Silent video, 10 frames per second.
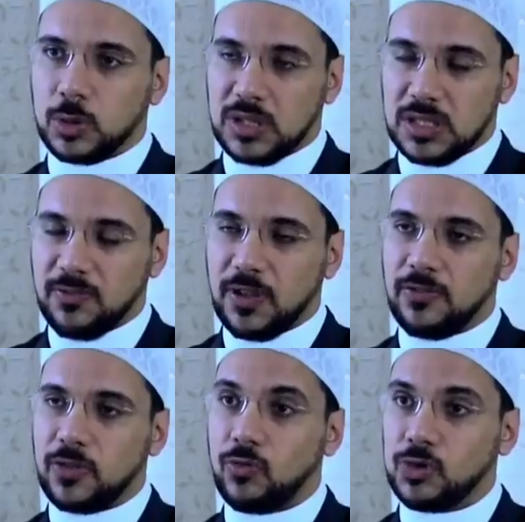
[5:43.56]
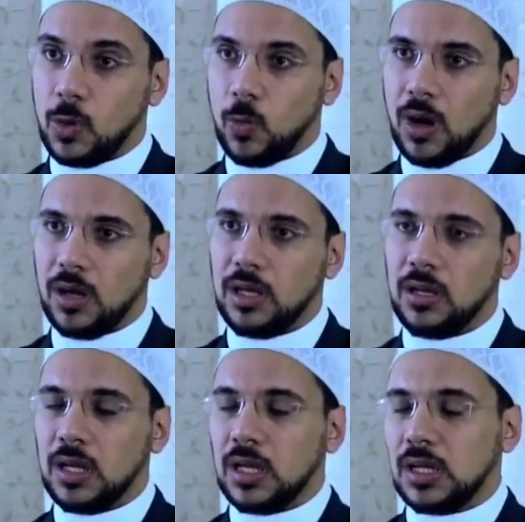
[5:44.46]
the 25th of Shawwal
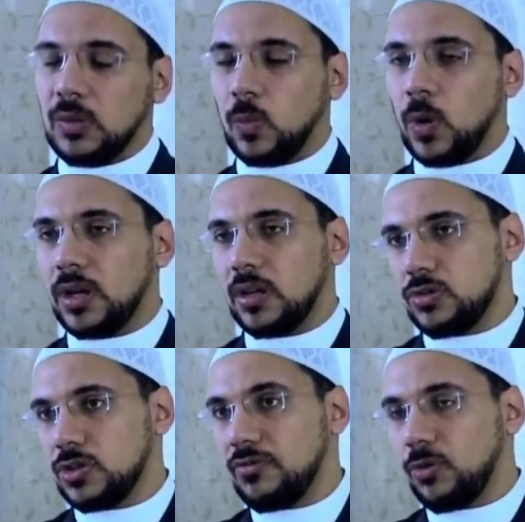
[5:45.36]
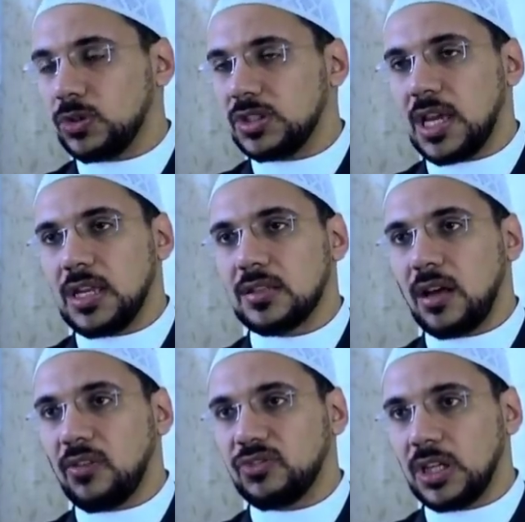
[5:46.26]
148
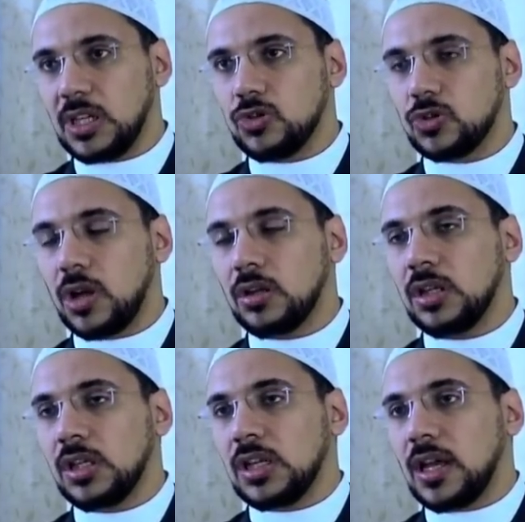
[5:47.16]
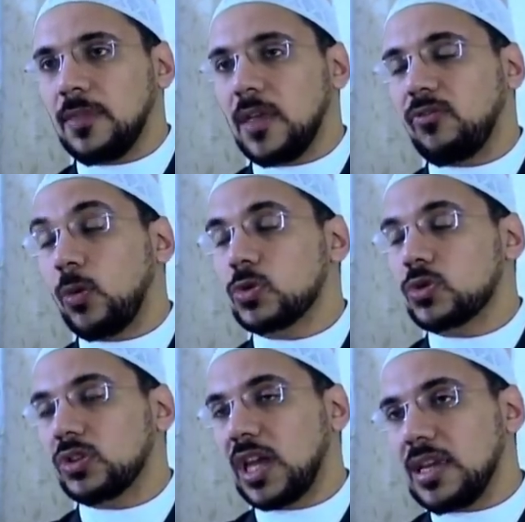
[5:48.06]
after Hijrah, and therefore was
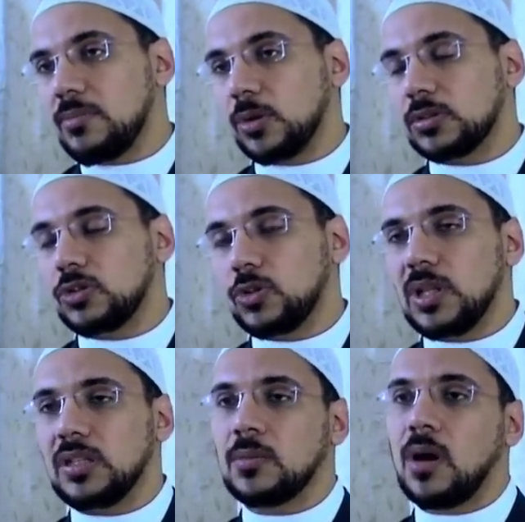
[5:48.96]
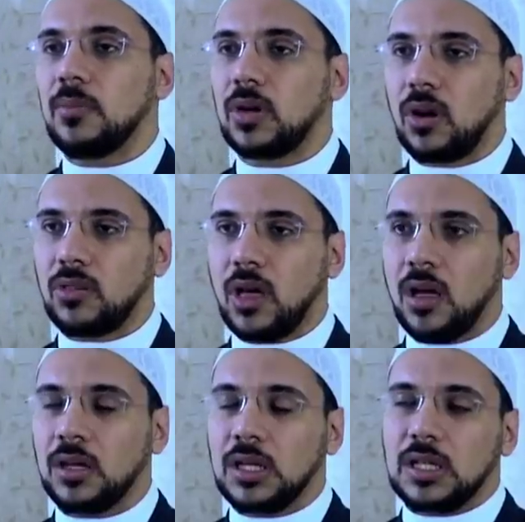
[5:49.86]
not able to meet Imam
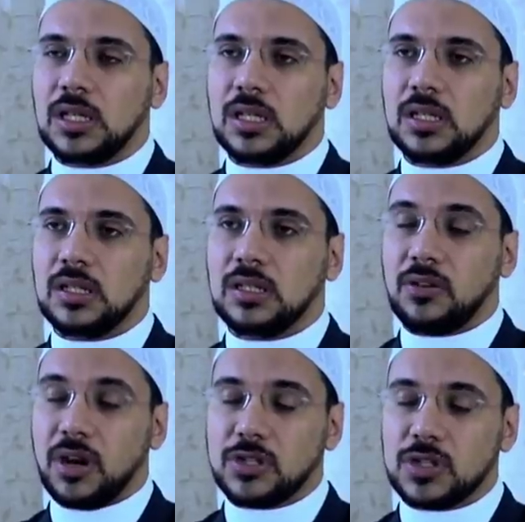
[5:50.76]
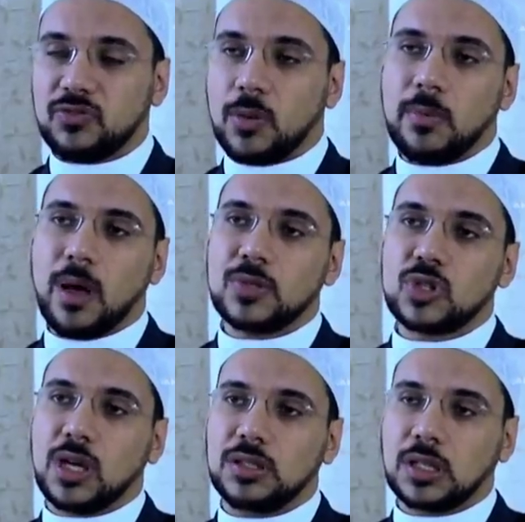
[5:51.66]
al-Ridha. Narrations from Imam
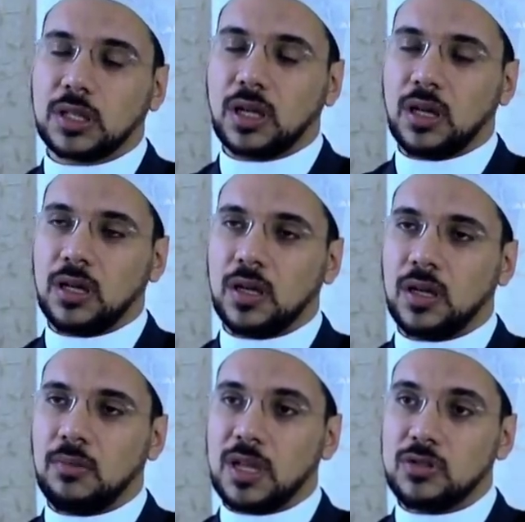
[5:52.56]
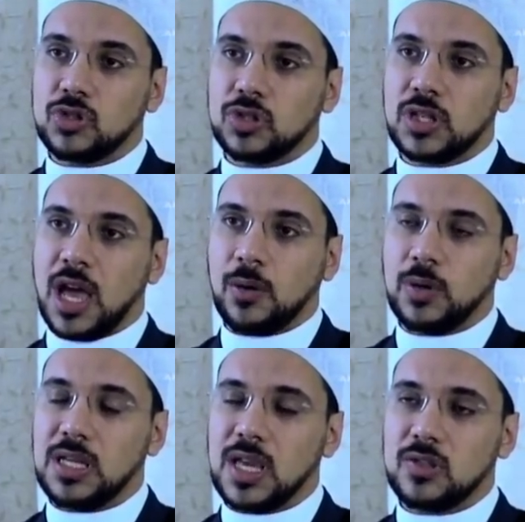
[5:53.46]
al-Sadiq mention how
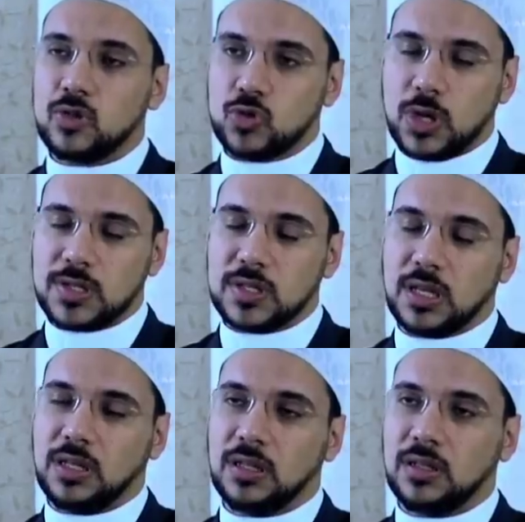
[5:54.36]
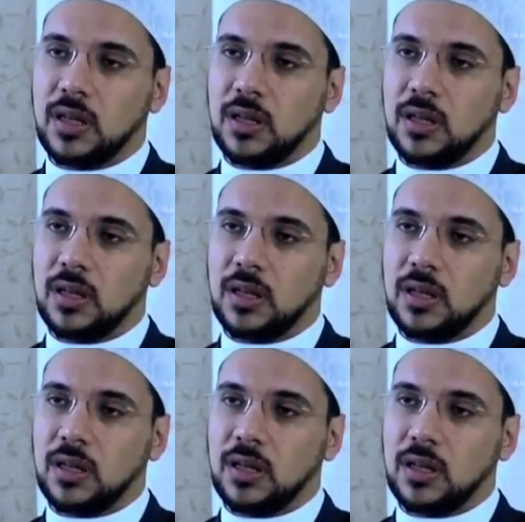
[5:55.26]
he stressed and